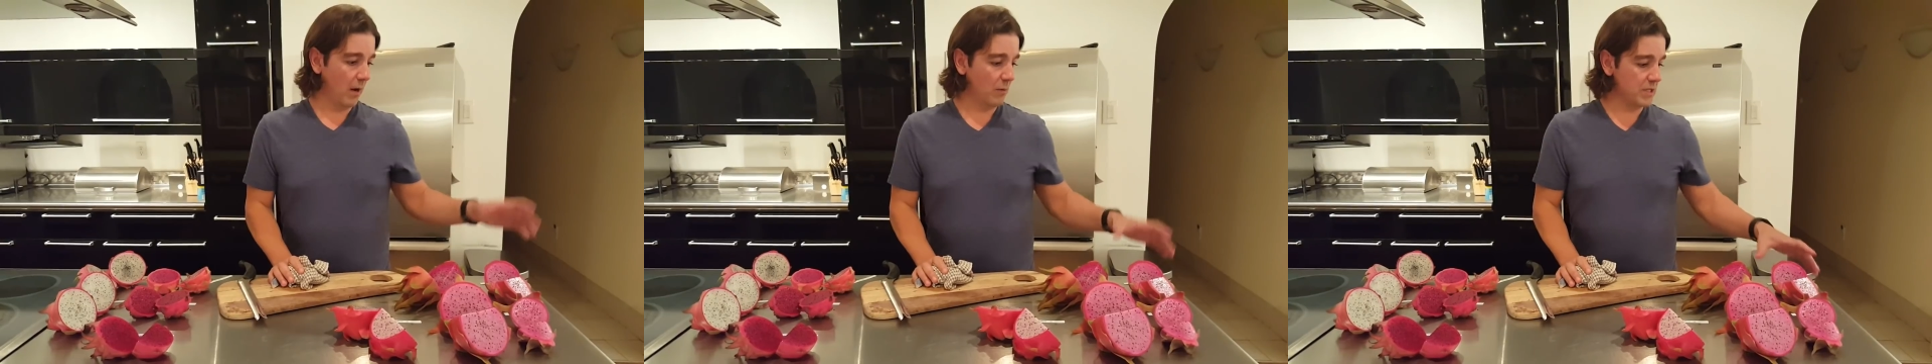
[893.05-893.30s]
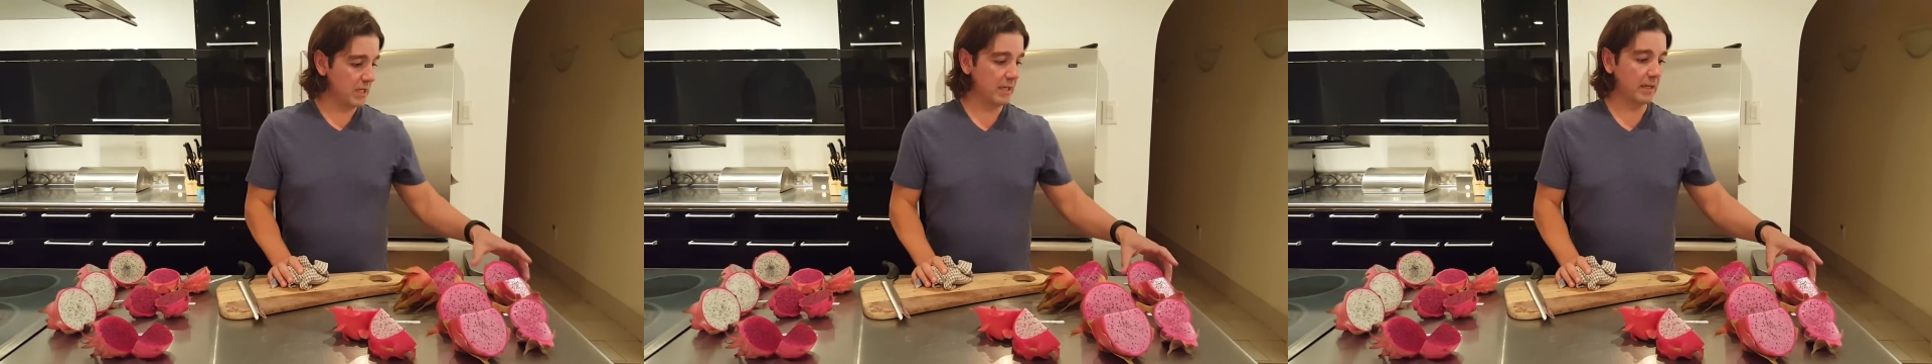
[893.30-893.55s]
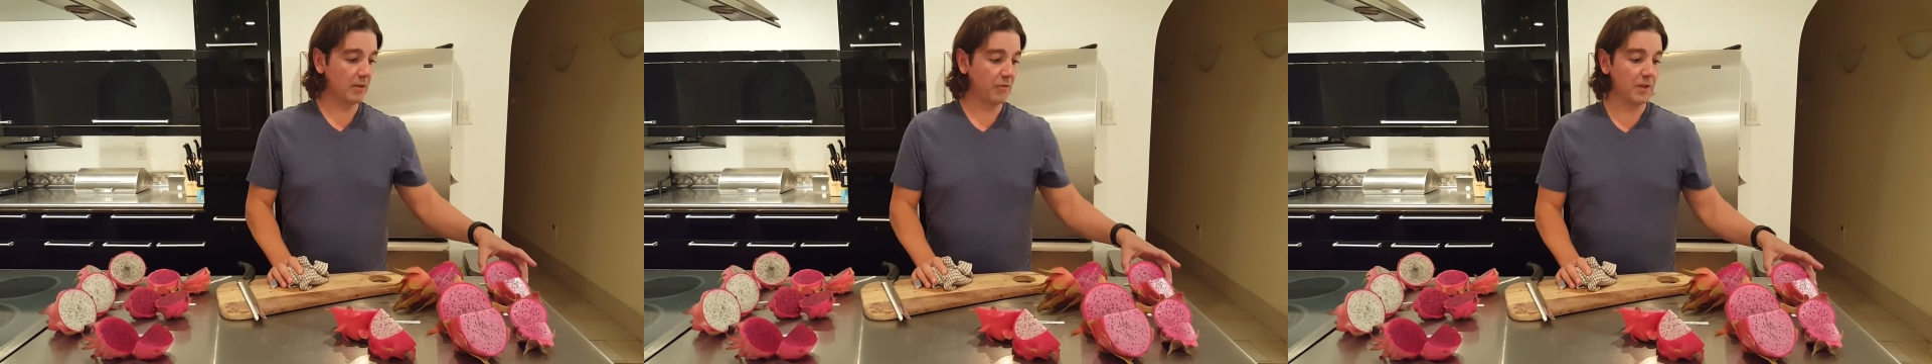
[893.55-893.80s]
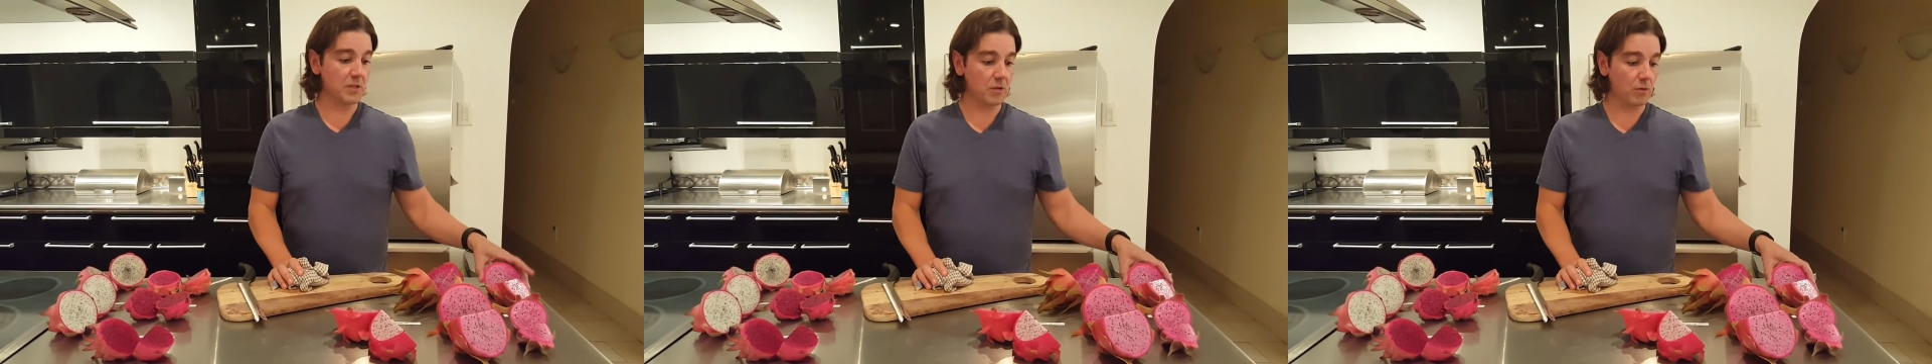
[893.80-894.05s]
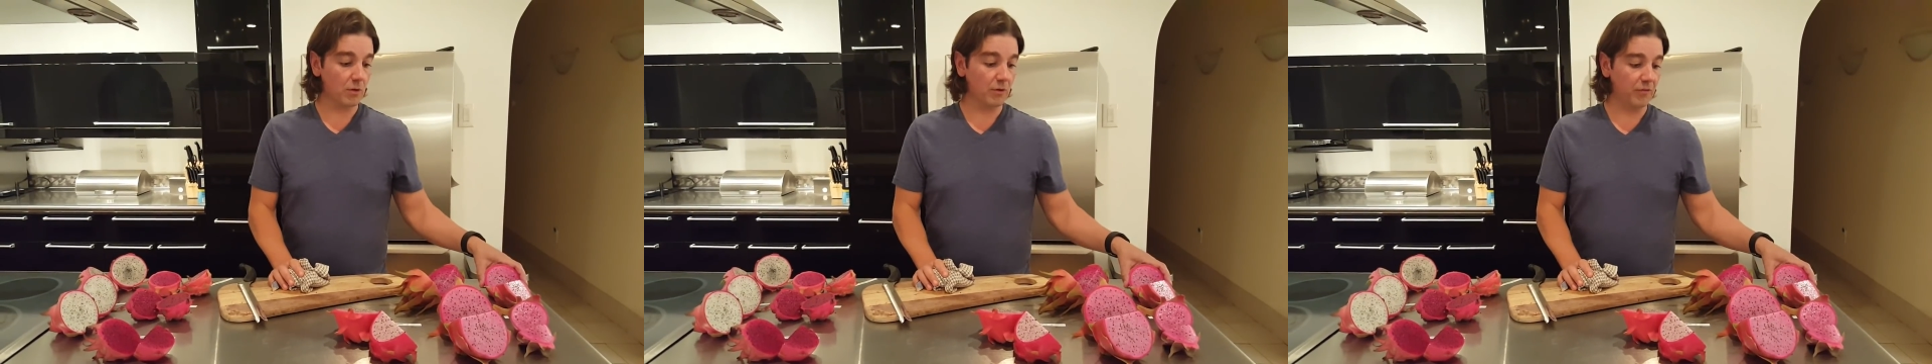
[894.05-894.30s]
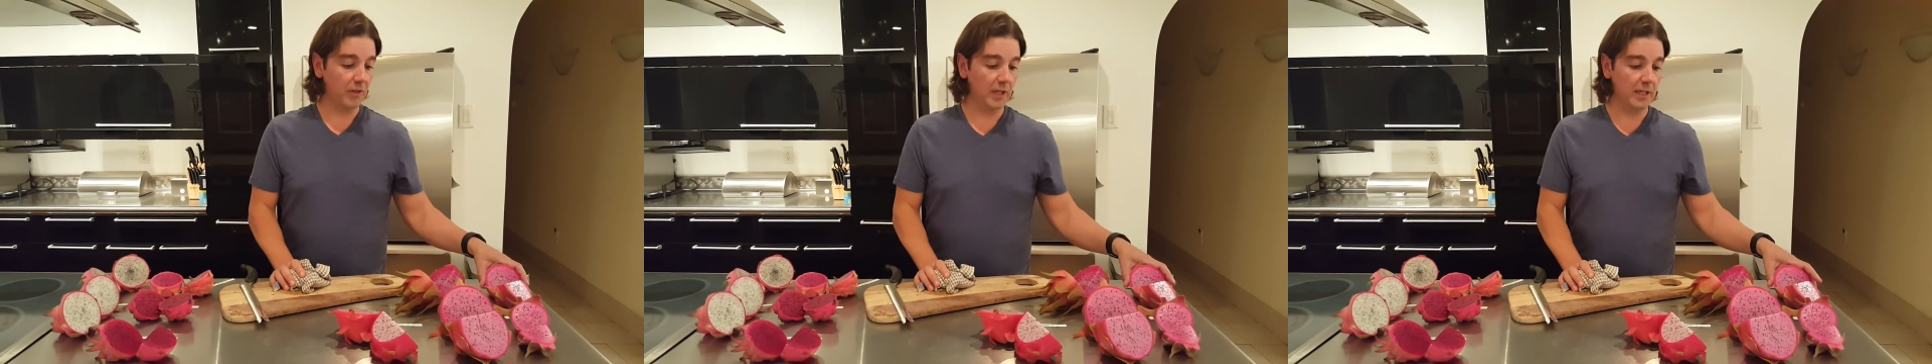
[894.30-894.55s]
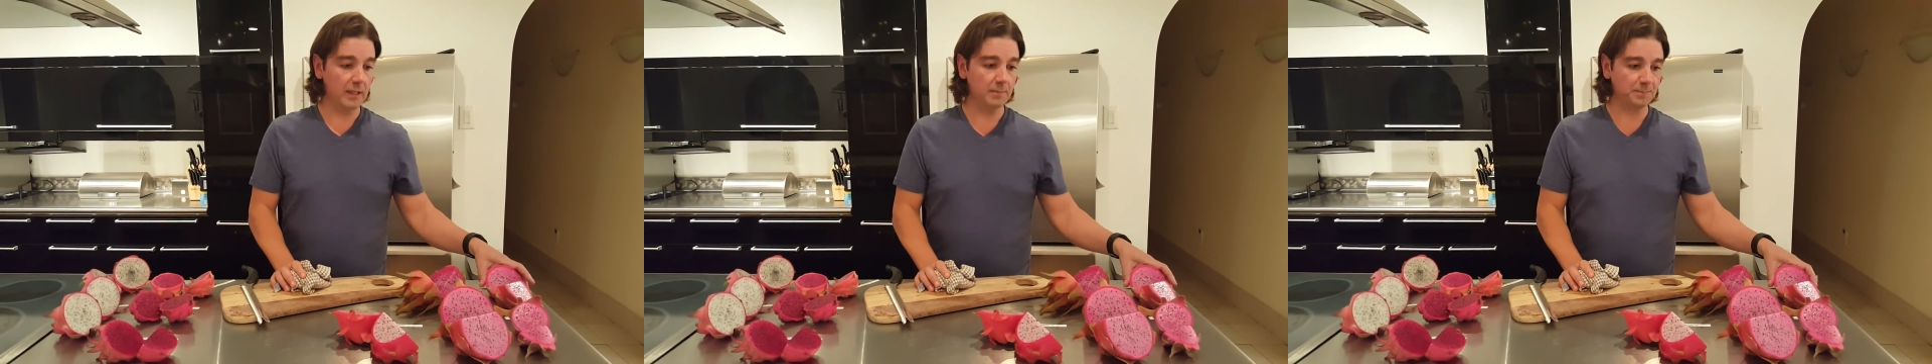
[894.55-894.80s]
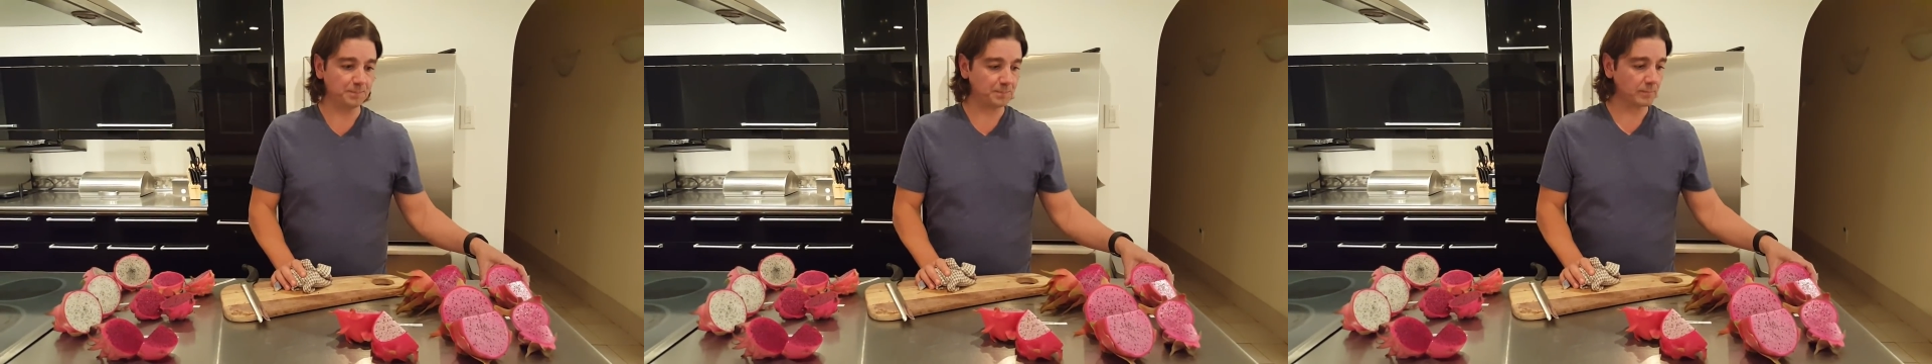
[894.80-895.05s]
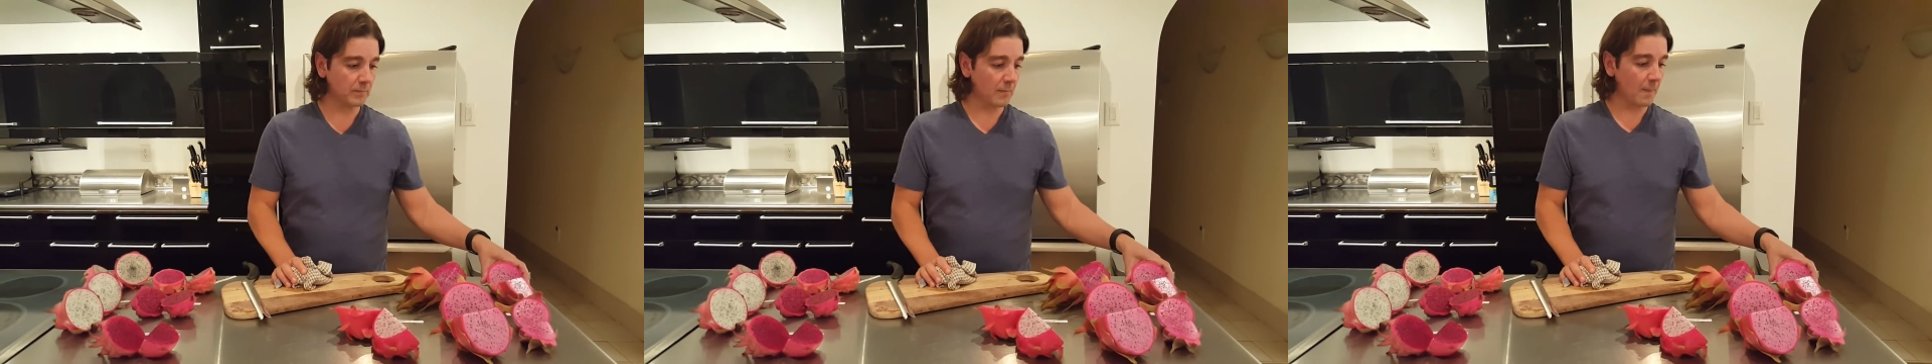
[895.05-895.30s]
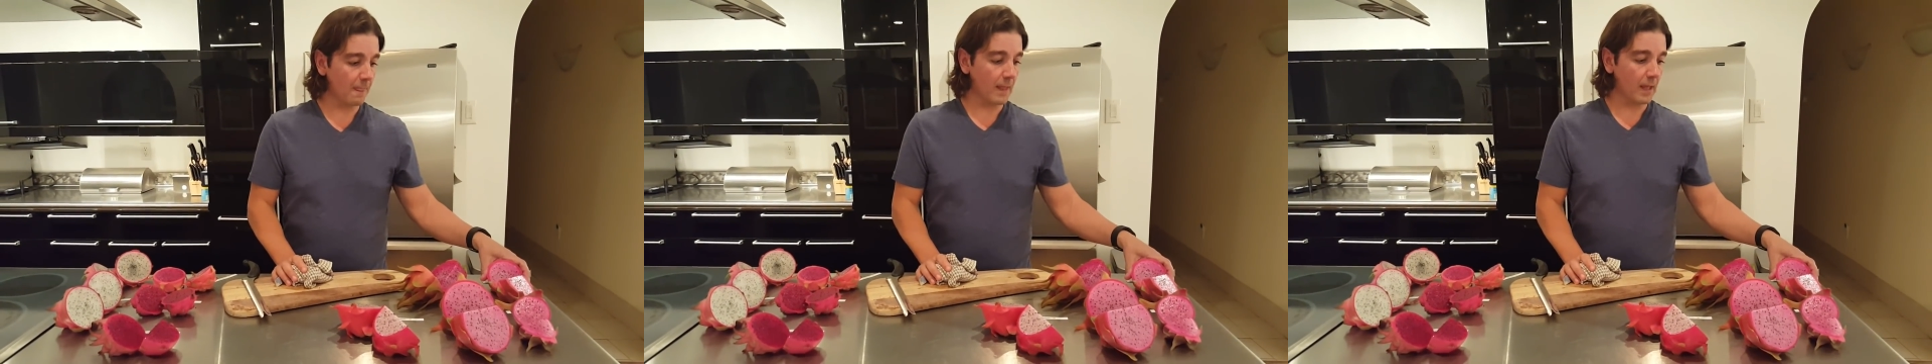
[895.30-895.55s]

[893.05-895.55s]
when I was eating a Physical Graffiti,